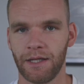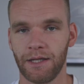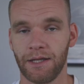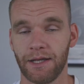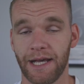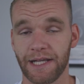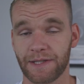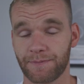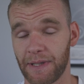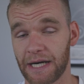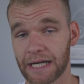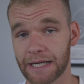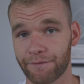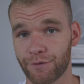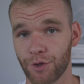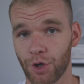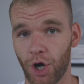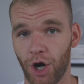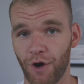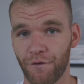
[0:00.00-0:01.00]
As part of
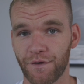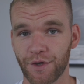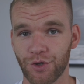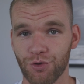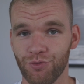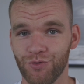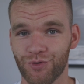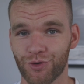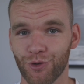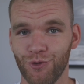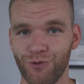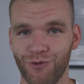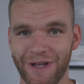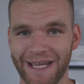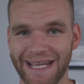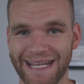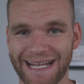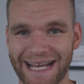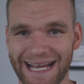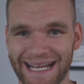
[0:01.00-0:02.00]
your offer, you do
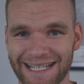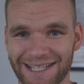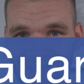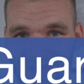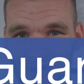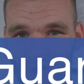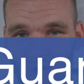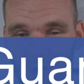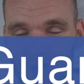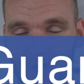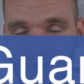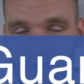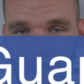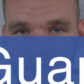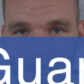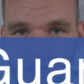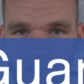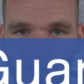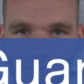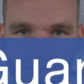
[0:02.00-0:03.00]
need a solid
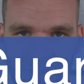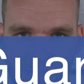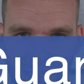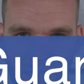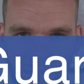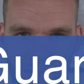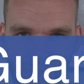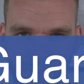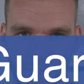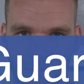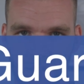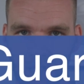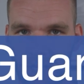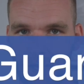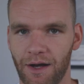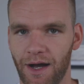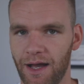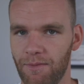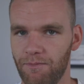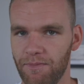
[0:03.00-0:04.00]
guarantee.
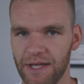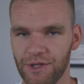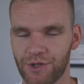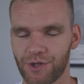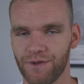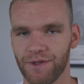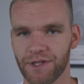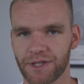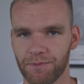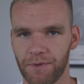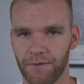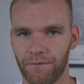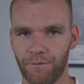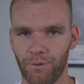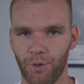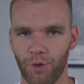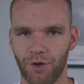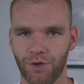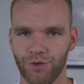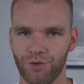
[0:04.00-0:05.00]
I mentioned this
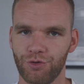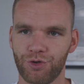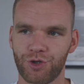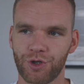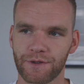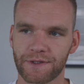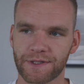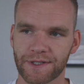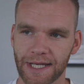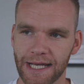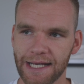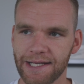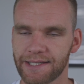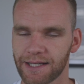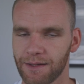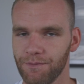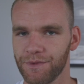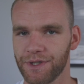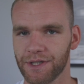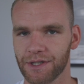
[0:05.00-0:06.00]
before. You should say
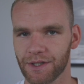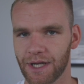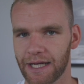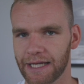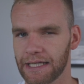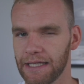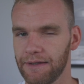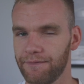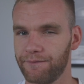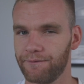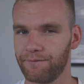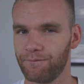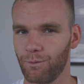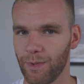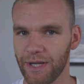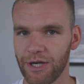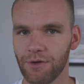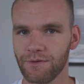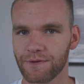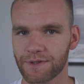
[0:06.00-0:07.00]
something like, if
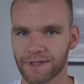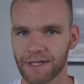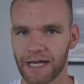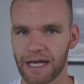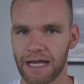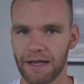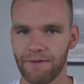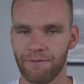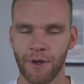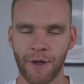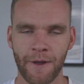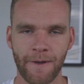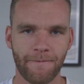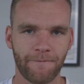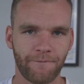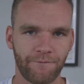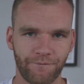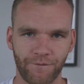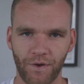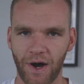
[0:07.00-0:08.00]
we don't save
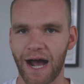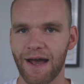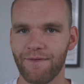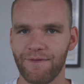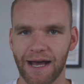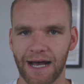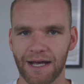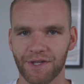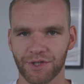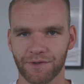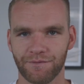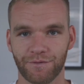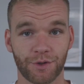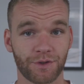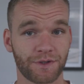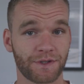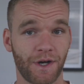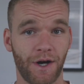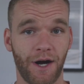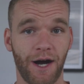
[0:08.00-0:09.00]
5 hours of your
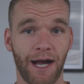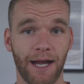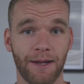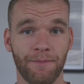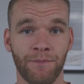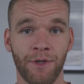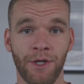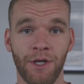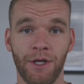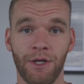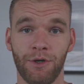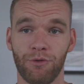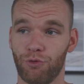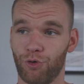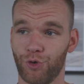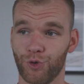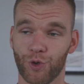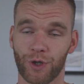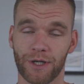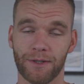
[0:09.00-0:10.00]
time
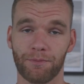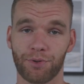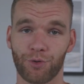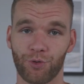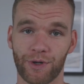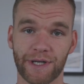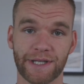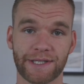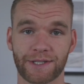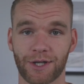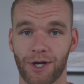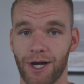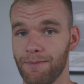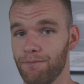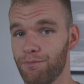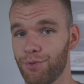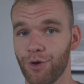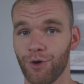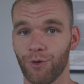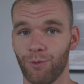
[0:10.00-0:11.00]
or your employees' time
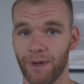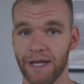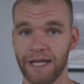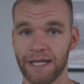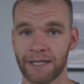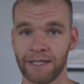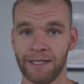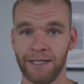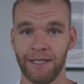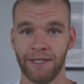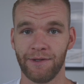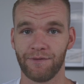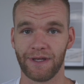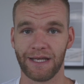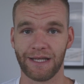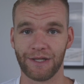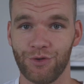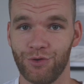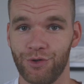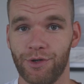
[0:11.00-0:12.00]
per week,
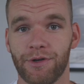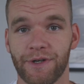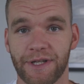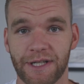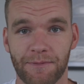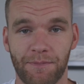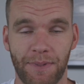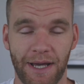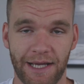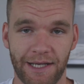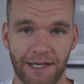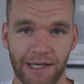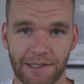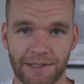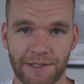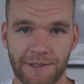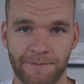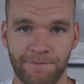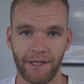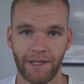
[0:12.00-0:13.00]
then you don't need to pay
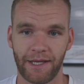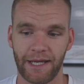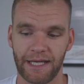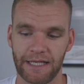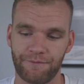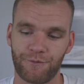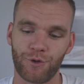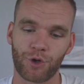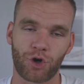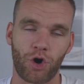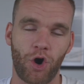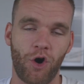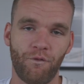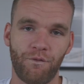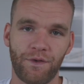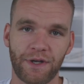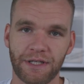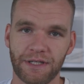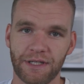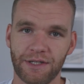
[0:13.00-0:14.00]
us. And if you're
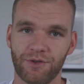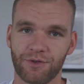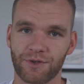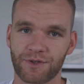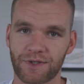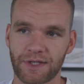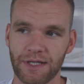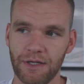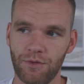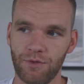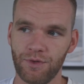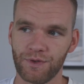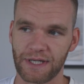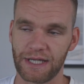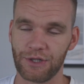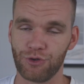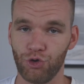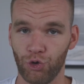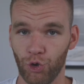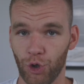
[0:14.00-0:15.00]
confident in your skills
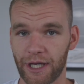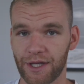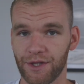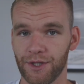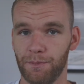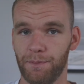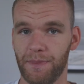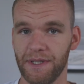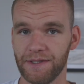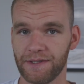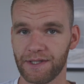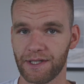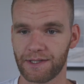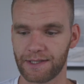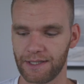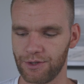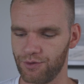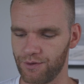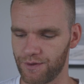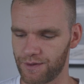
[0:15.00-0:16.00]
and you look at the business
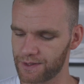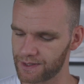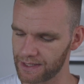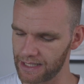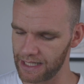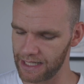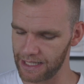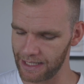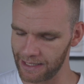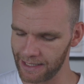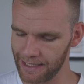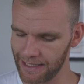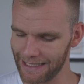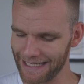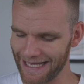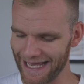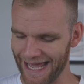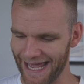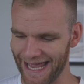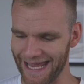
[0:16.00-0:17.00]
and you see
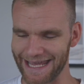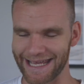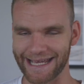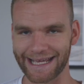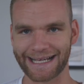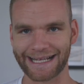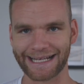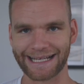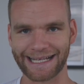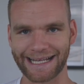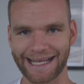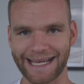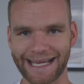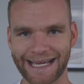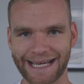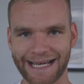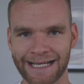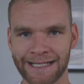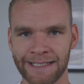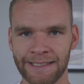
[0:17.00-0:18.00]
a
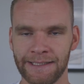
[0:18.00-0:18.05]
clear